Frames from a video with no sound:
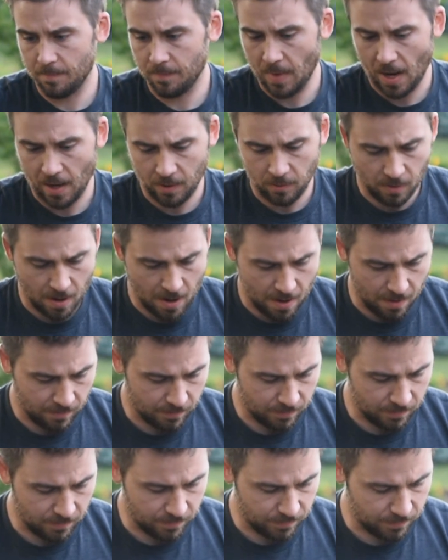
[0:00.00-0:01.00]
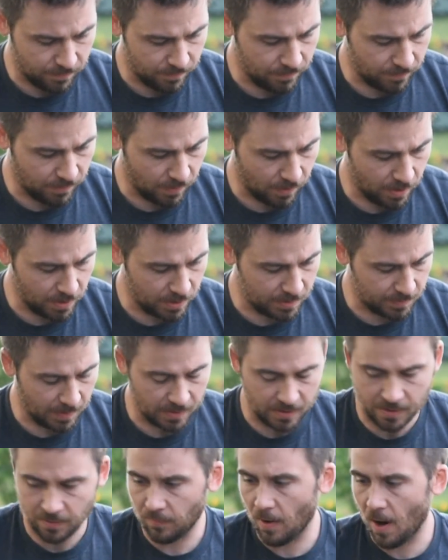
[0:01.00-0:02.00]
I don't have very
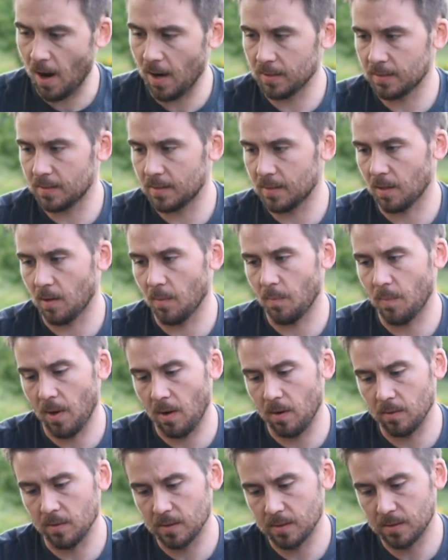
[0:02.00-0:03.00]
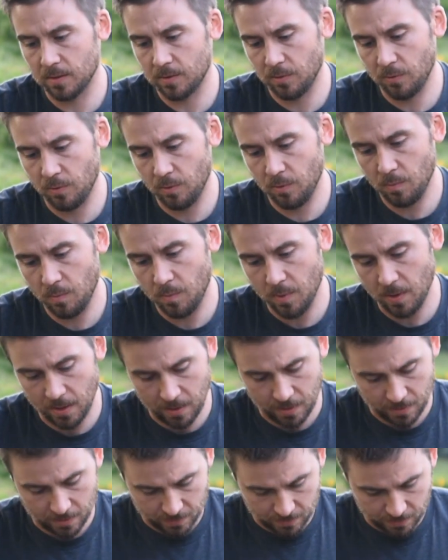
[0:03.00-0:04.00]
expensive rods to compare this to,
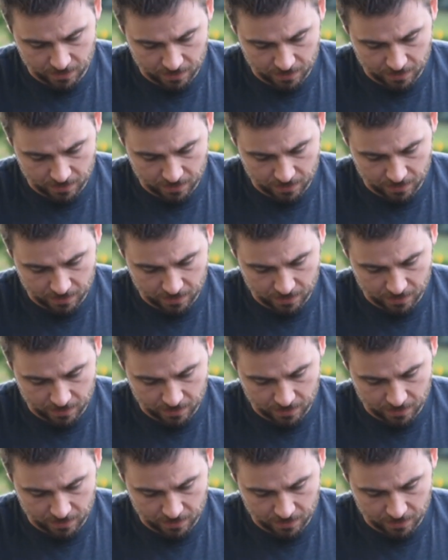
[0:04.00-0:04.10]
but